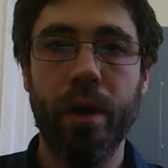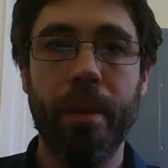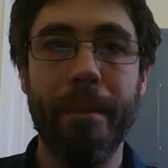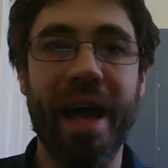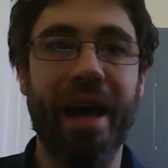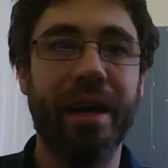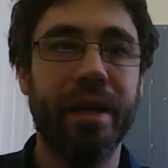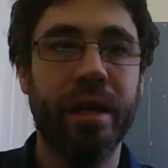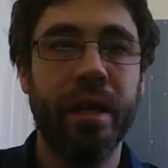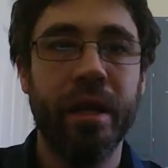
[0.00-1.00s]
Welcome back.
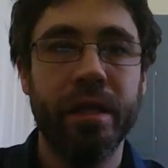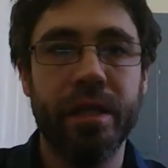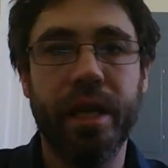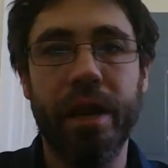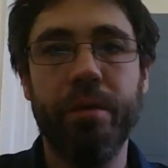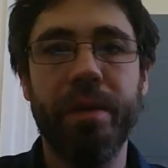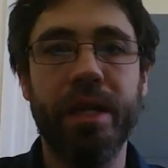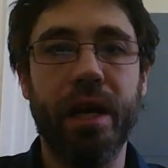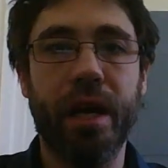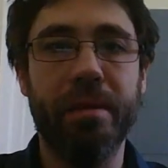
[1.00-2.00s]
Today we'll be
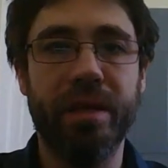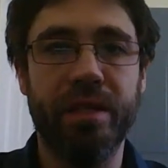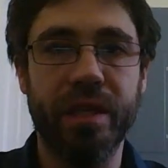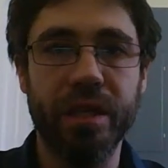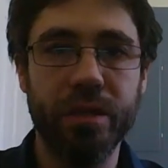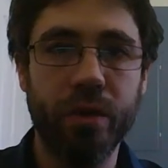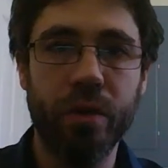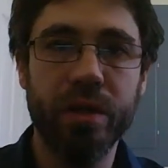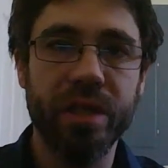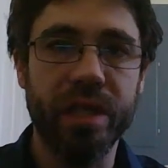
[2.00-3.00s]
talking about
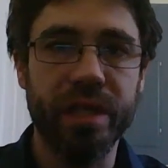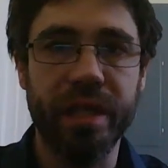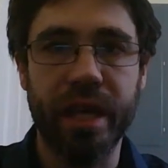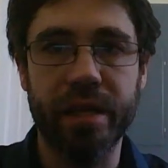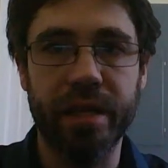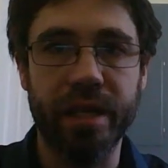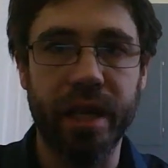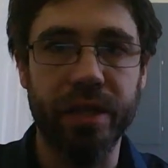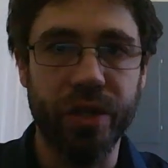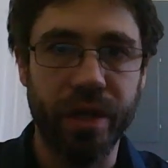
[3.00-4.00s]
z-scores and
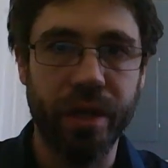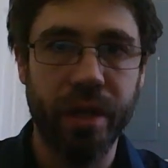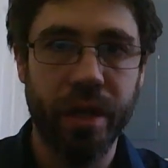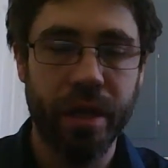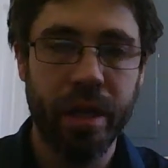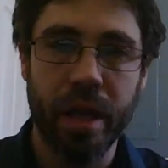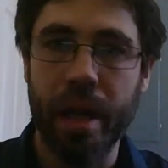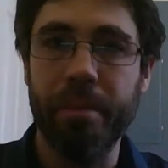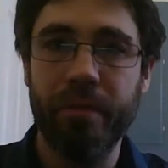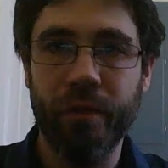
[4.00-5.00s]
standardization.
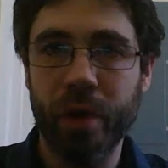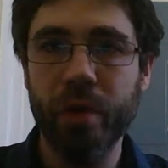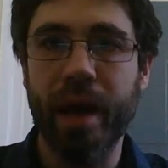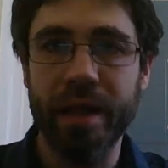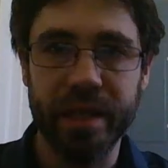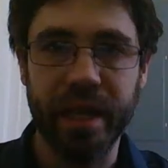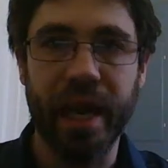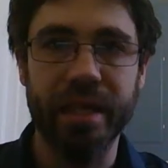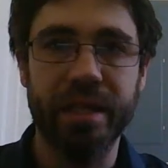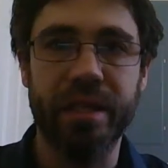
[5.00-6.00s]
And before you ask,
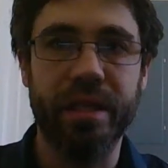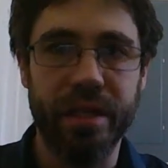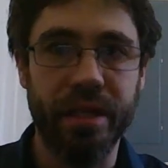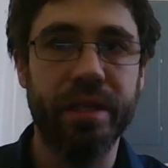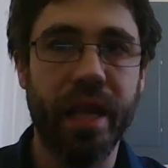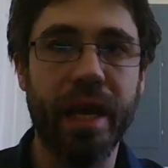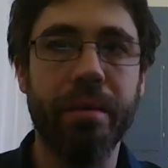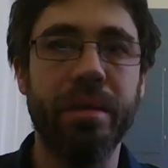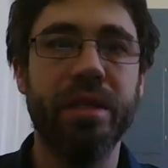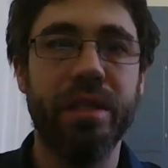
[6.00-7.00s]
yes, this is the
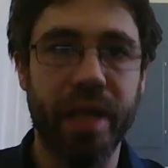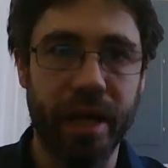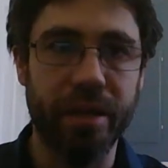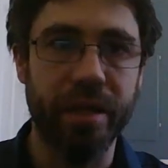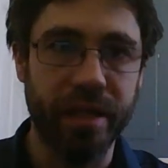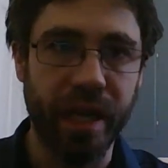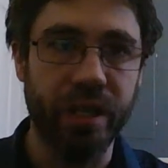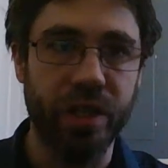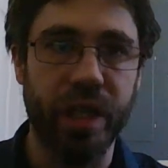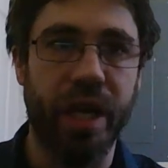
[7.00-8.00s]
same
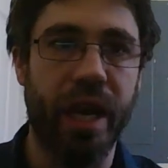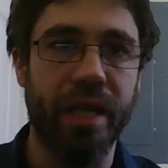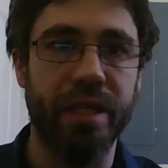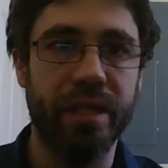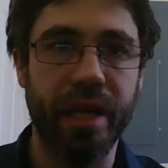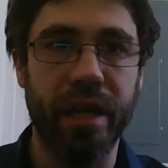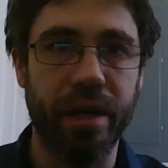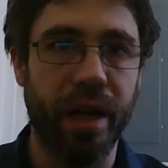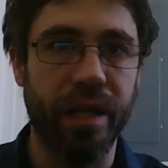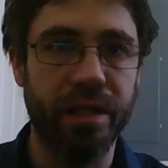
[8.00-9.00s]
standardization as a
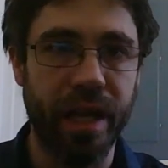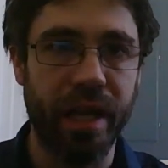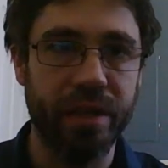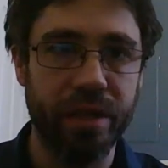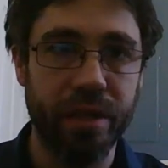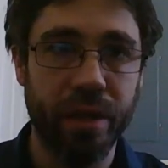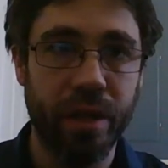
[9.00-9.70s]
standardized test,